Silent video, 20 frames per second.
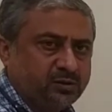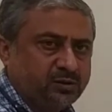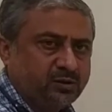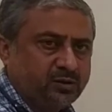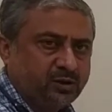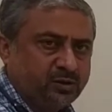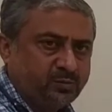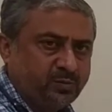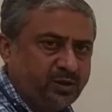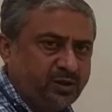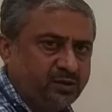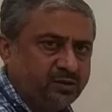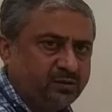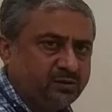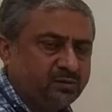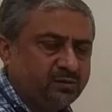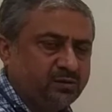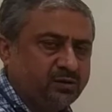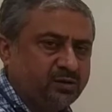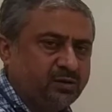That means
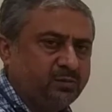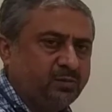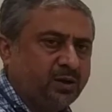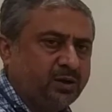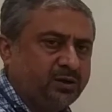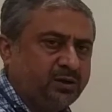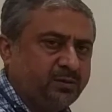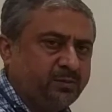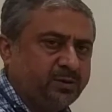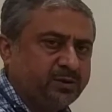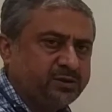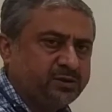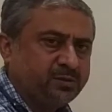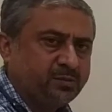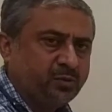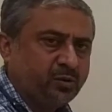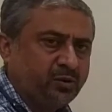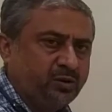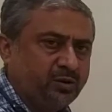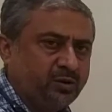demand depends
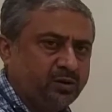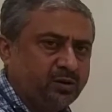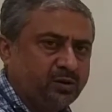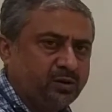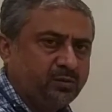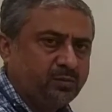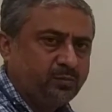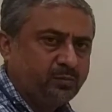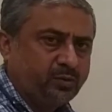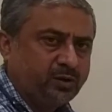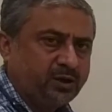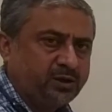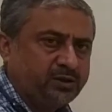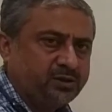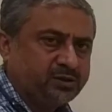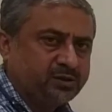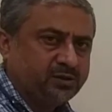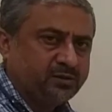upon price.